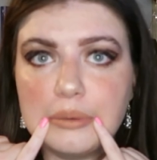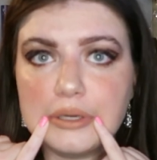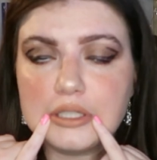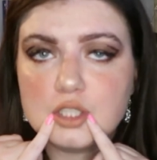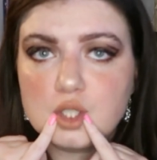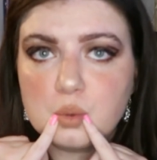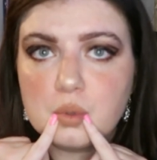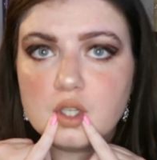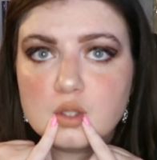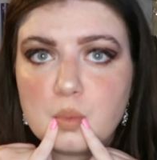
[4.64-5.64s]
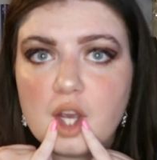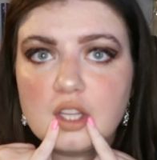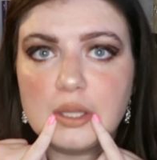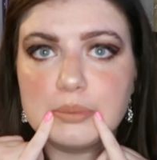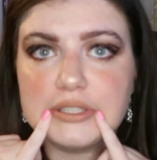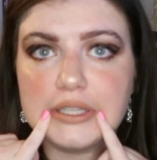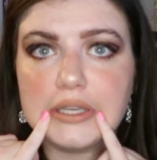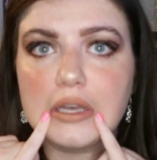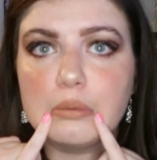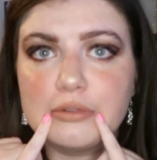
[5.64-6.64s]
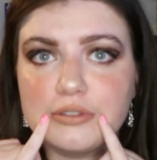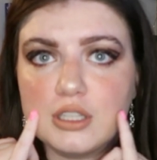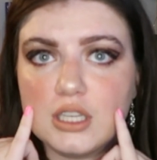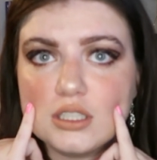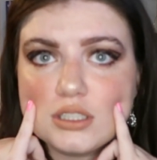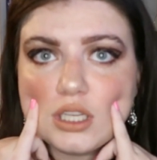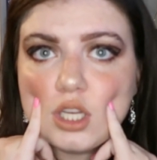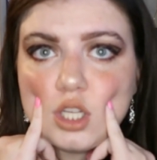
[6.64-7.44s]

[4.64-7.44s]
I put on super expired lipstick before this